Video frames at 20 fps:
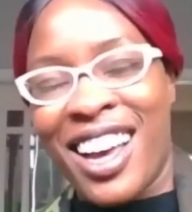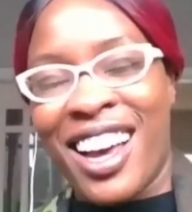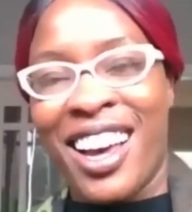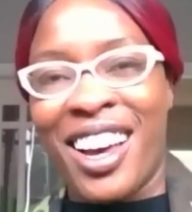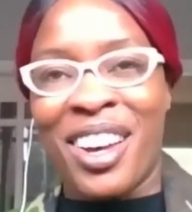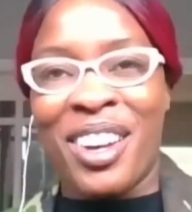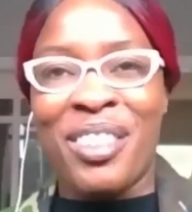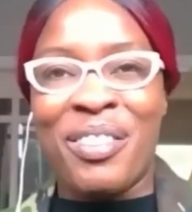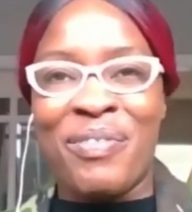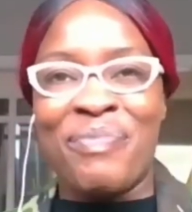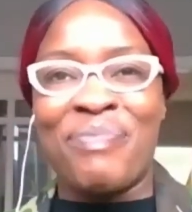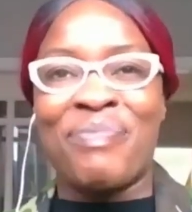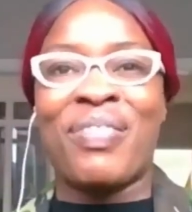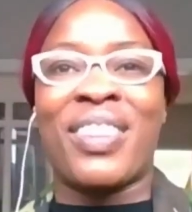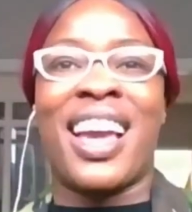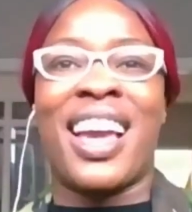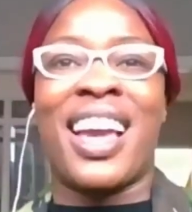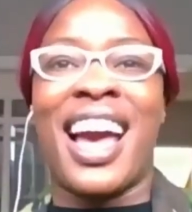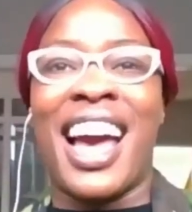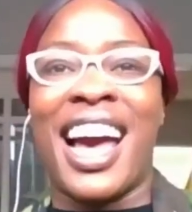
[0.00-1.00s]

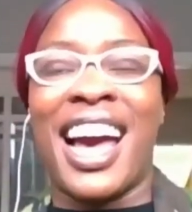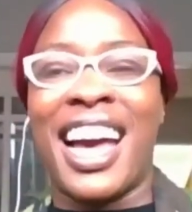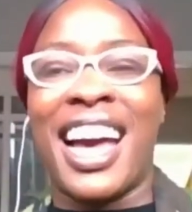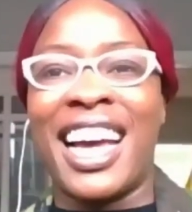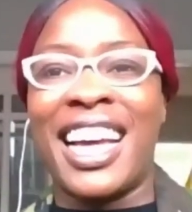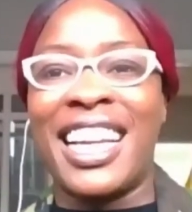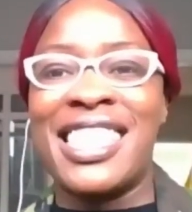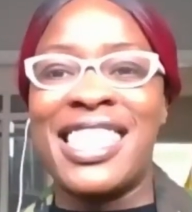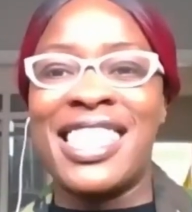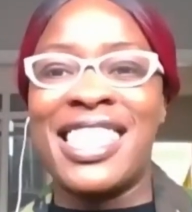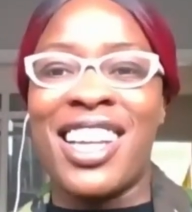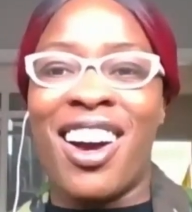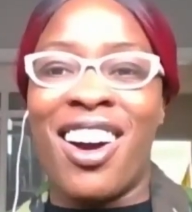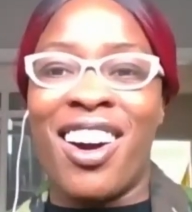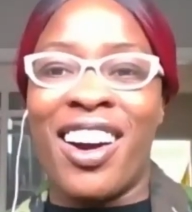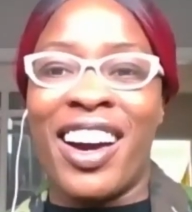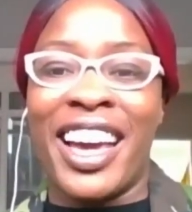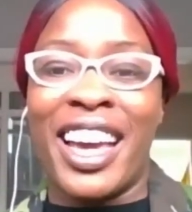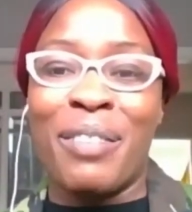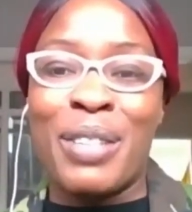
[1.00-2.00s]
And I
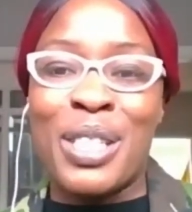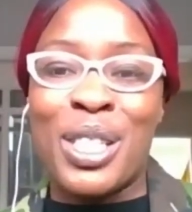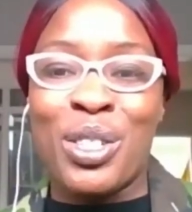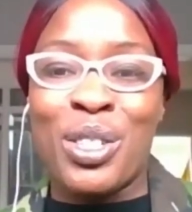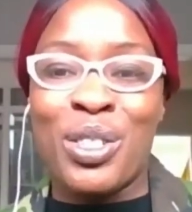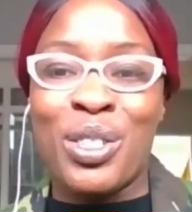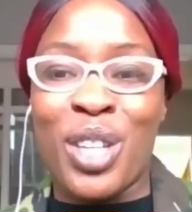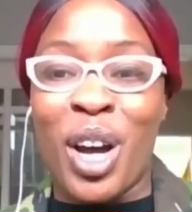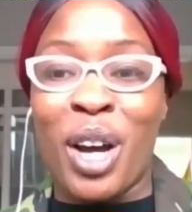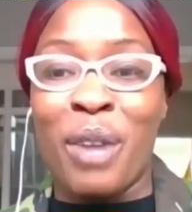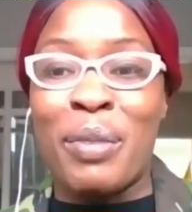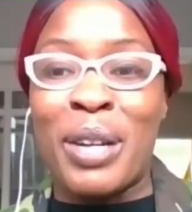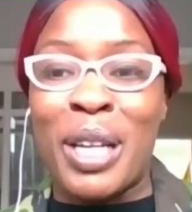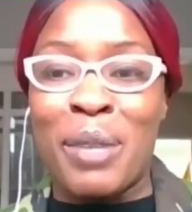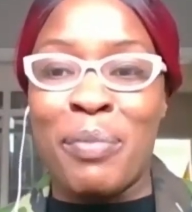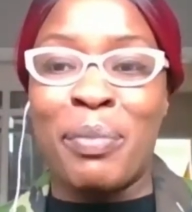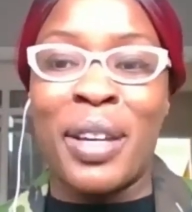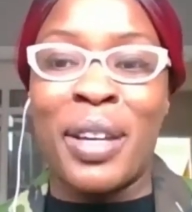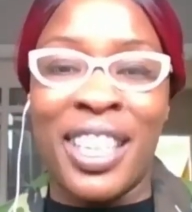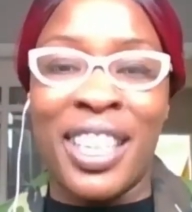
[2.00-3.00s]
am a two-time
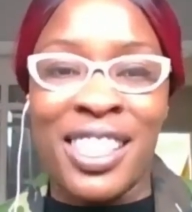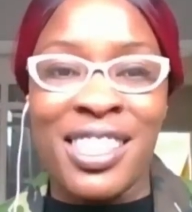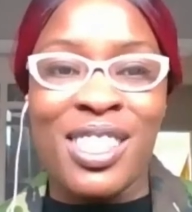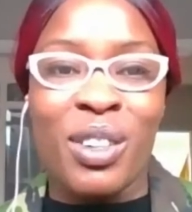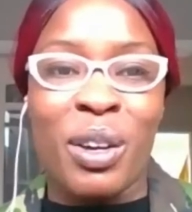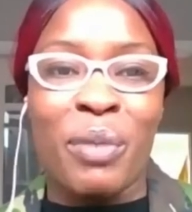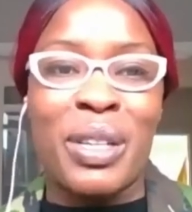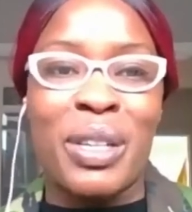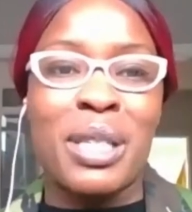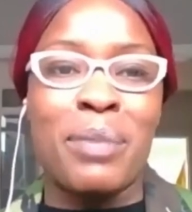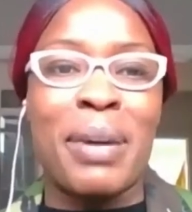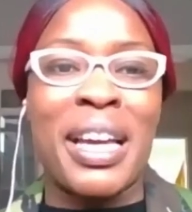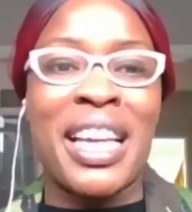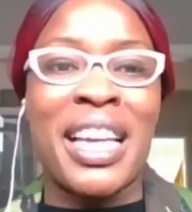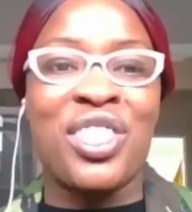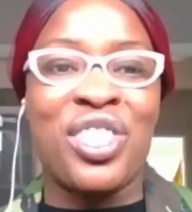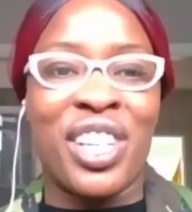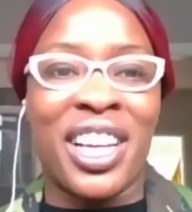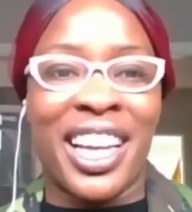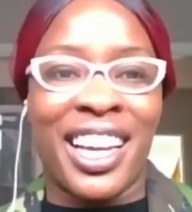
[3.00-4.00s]
Olympian. So I went to
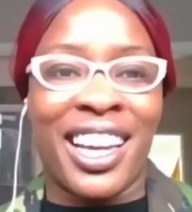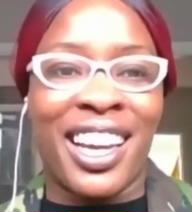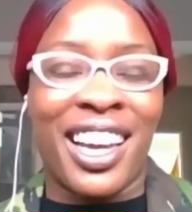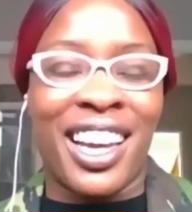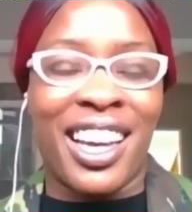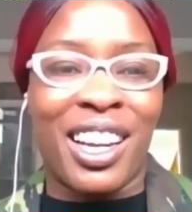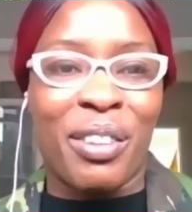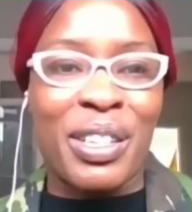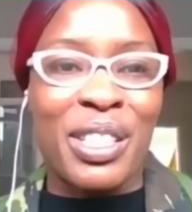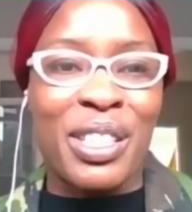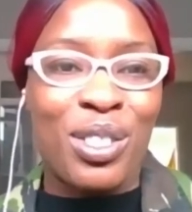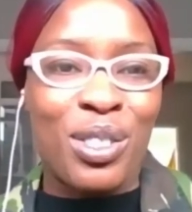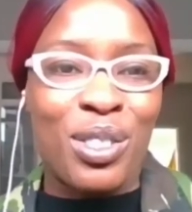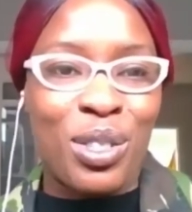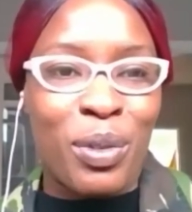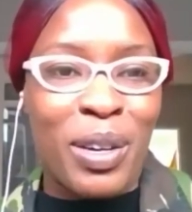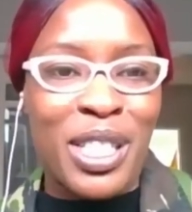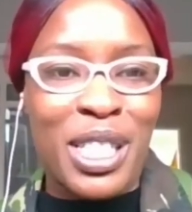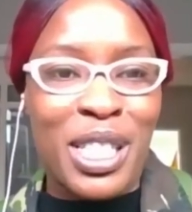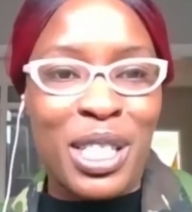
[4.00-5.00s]
Beijing and I went to
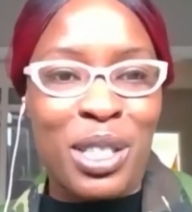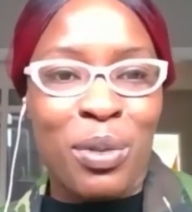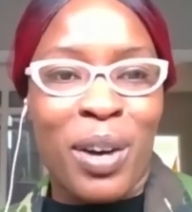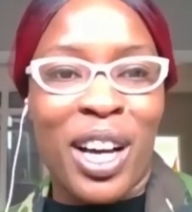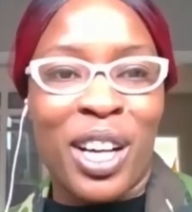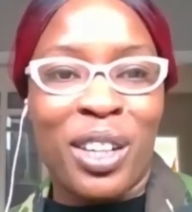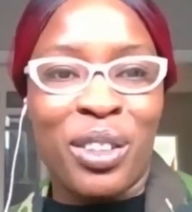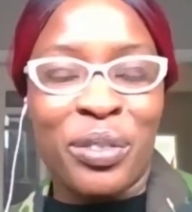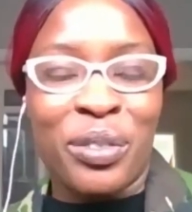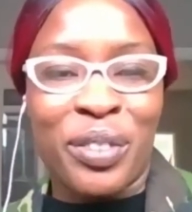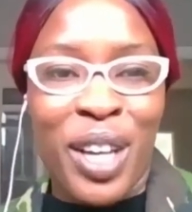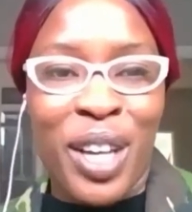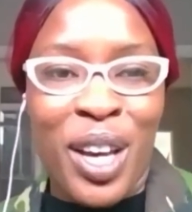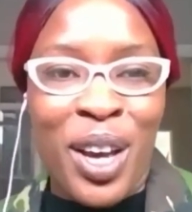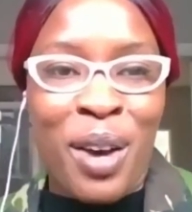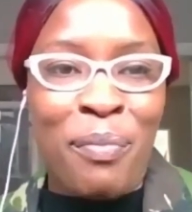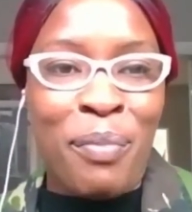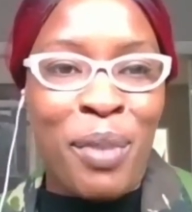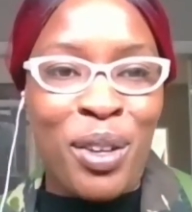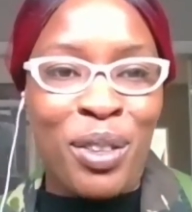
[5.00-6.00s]
2012,
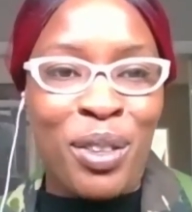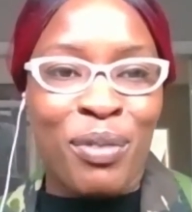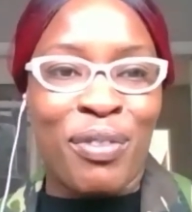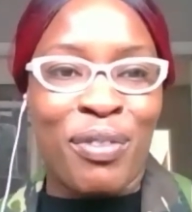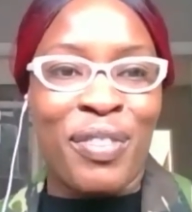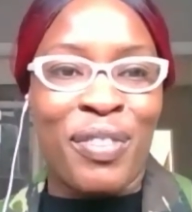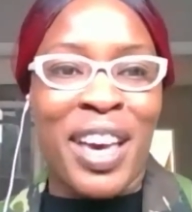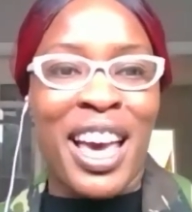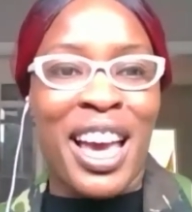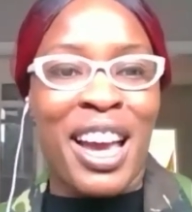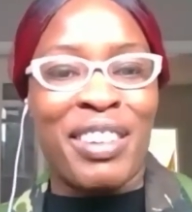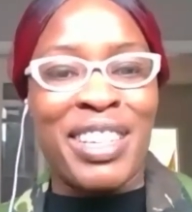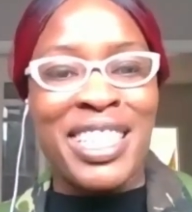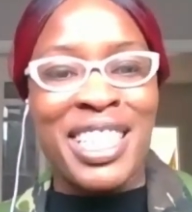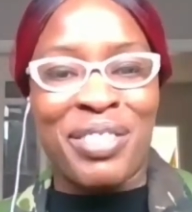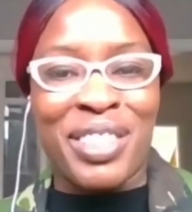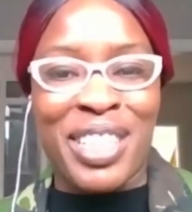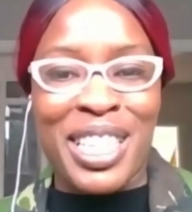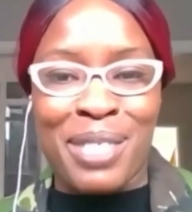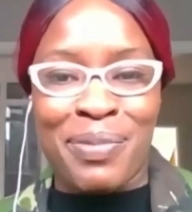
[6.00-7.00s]
both very
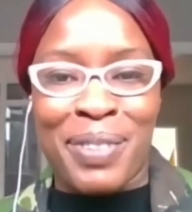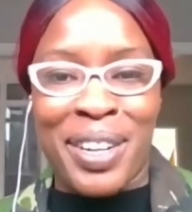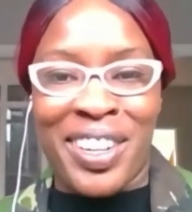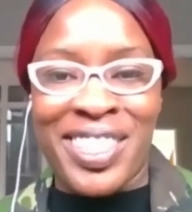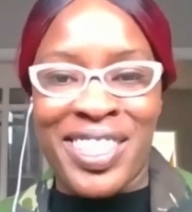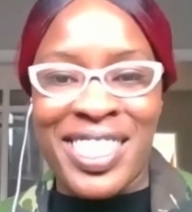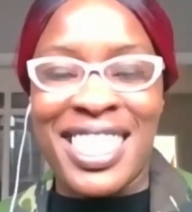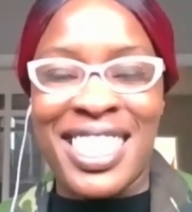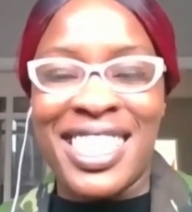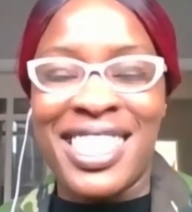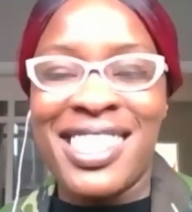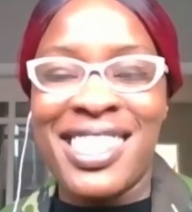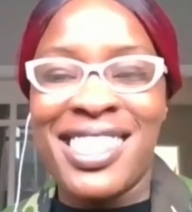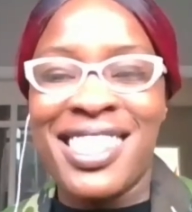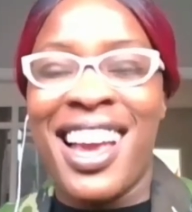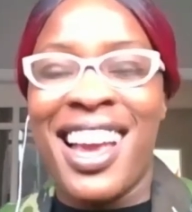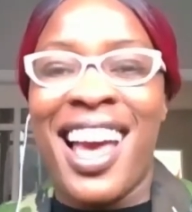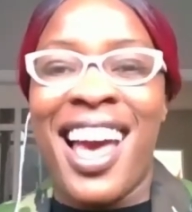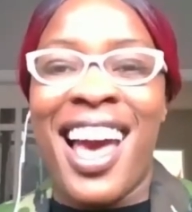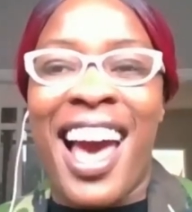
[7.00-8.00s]
different experiences.